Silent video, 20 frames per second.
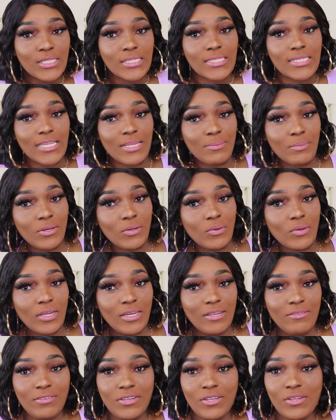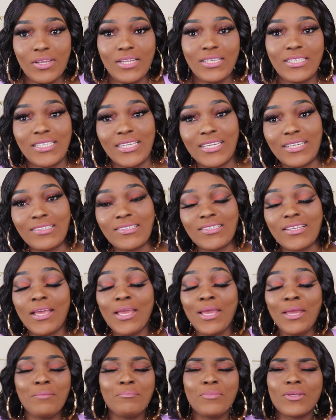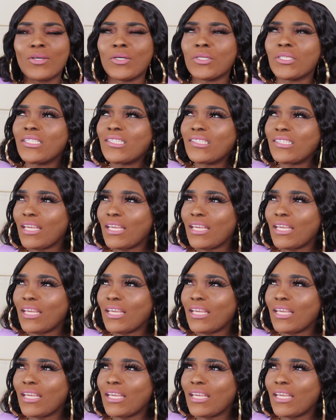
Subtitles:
Just let me know any video ideas, because